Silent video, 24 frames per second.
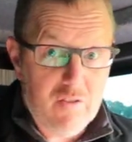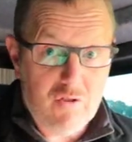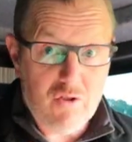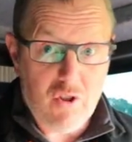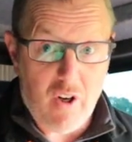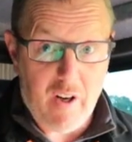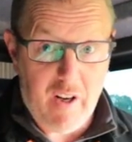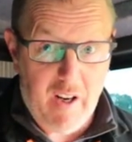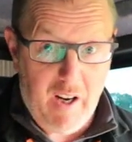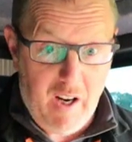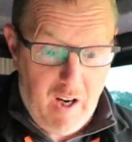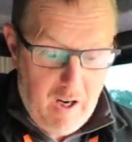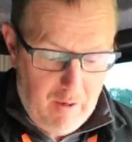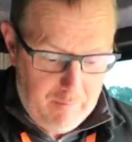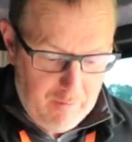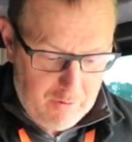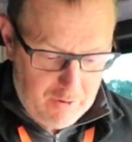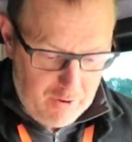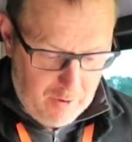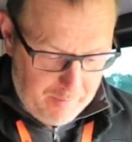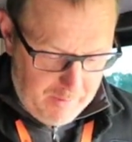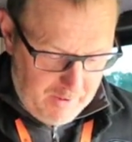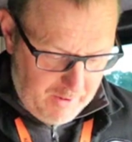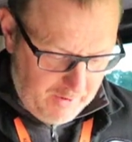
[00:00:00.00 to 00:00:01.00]
trying to get up the
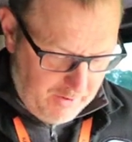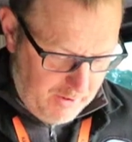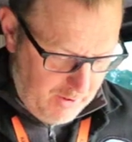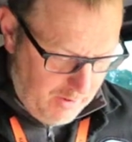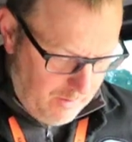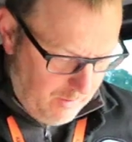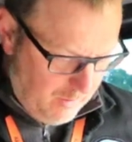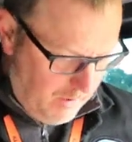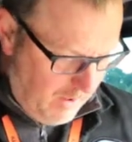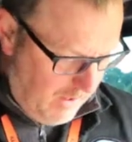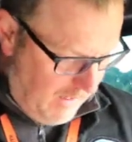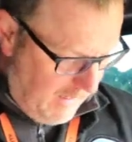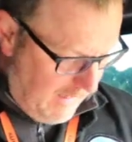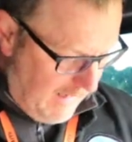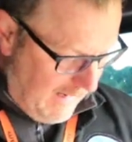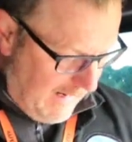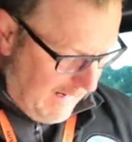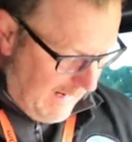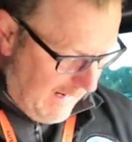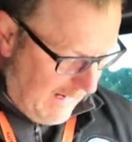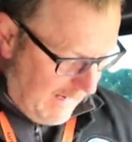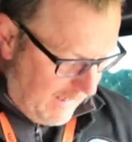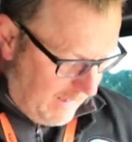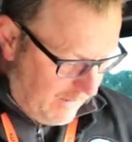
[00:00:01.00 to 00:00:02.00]
top of this hill
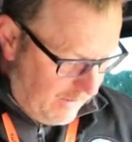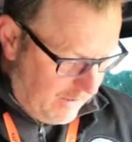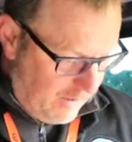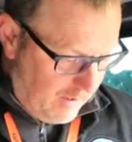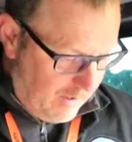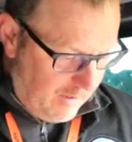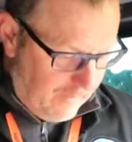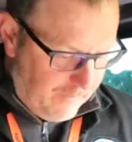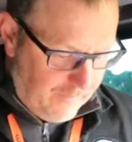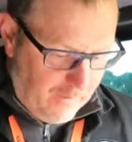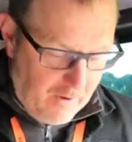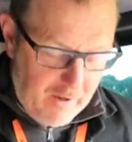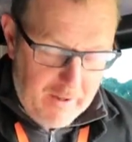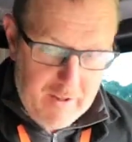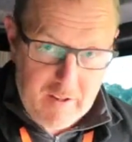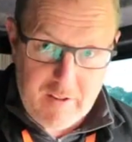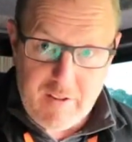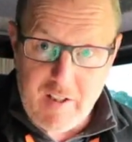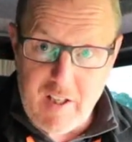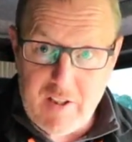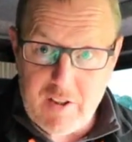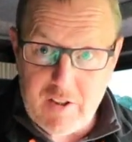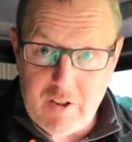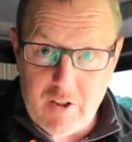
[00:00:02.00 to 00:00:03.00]
and find a
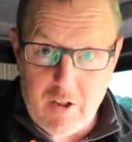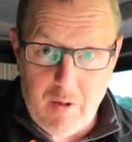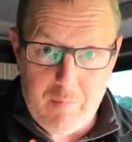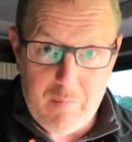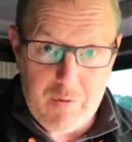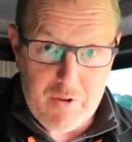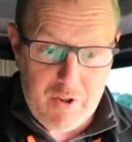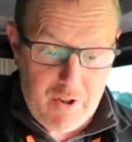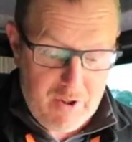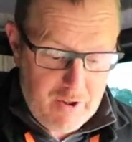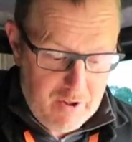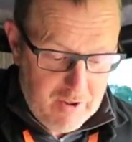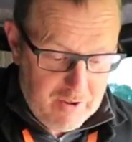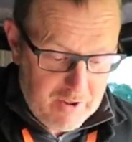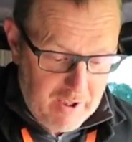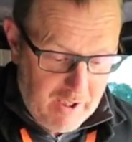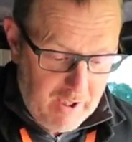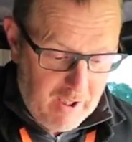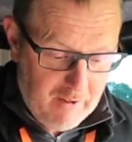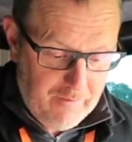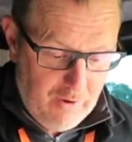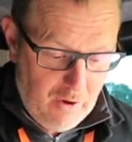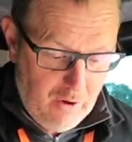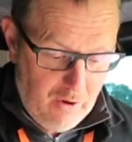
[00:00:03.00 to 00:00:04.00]
decent composition,
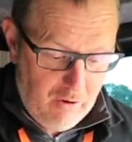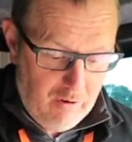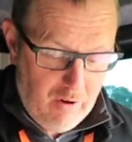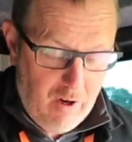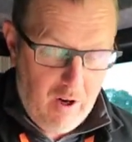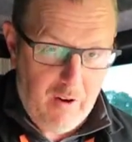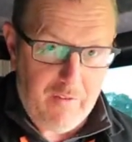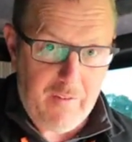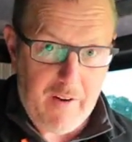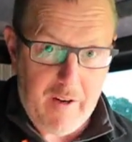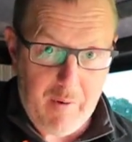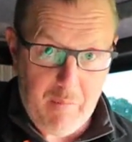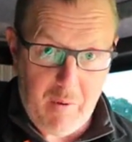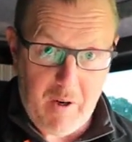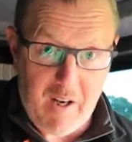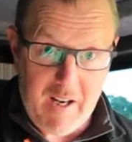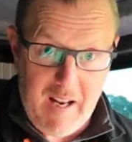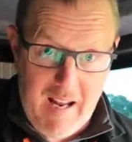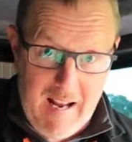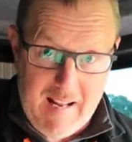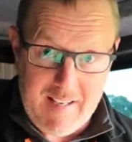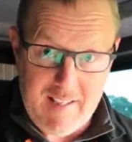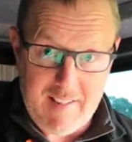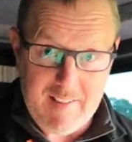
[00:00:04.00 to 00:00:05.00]
take a photograph, and then we're going
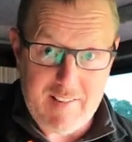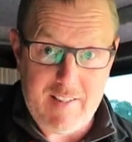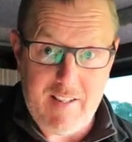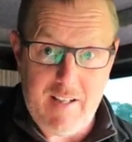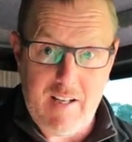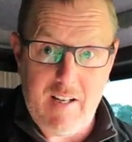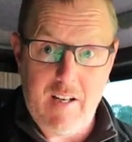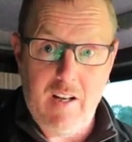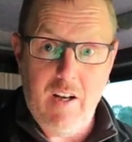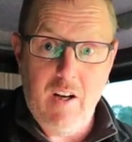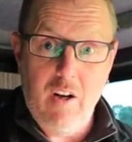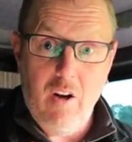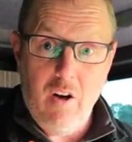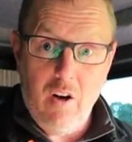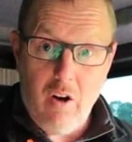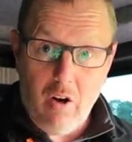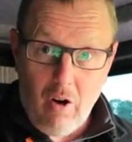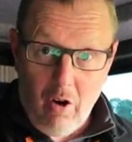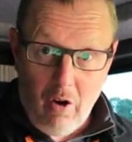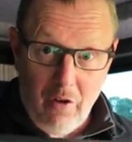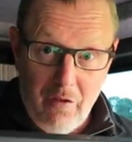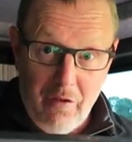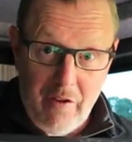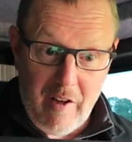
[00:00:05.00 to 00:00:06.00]
to edit it
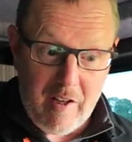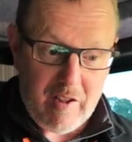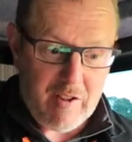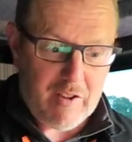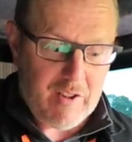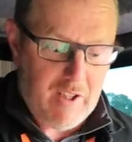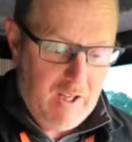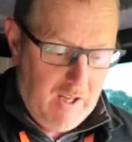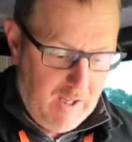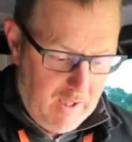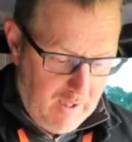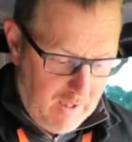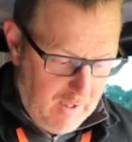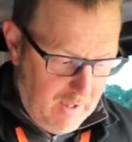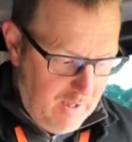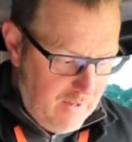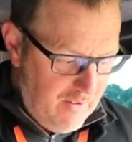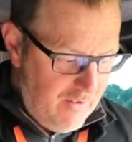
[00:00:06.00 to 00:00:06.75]
on this thing.